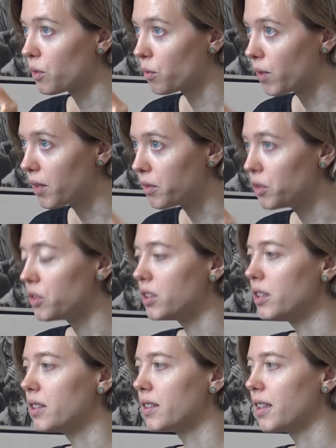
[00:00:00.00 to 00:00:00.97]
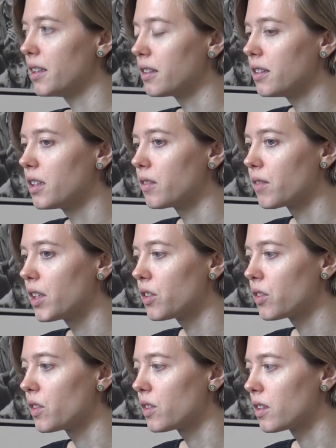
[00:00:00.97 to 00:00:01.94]
refugees in the League of
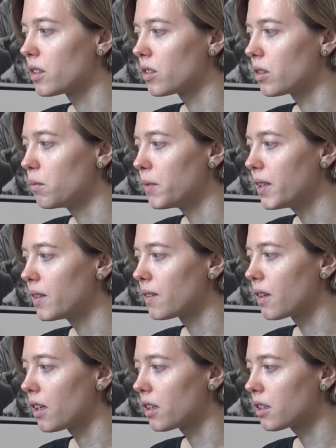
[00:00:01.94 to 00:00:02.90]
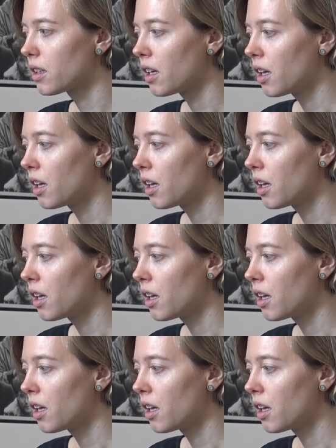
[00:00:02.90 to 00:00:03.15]
Nations system is that